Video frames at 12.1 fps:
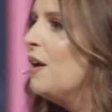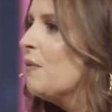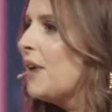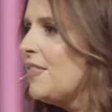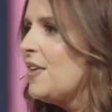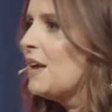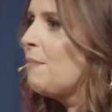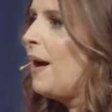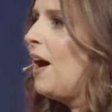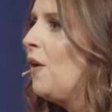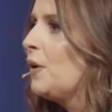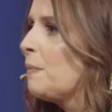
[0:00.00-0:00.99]
When I think
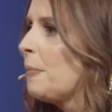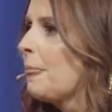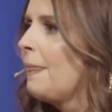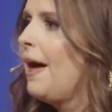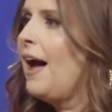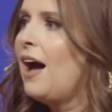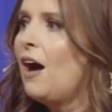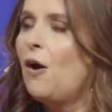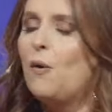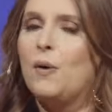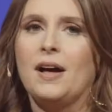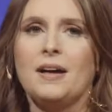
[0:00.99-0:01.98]
about
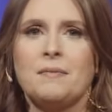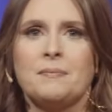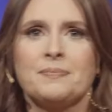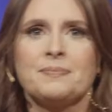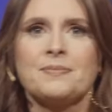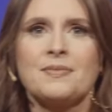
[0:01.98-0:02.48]
how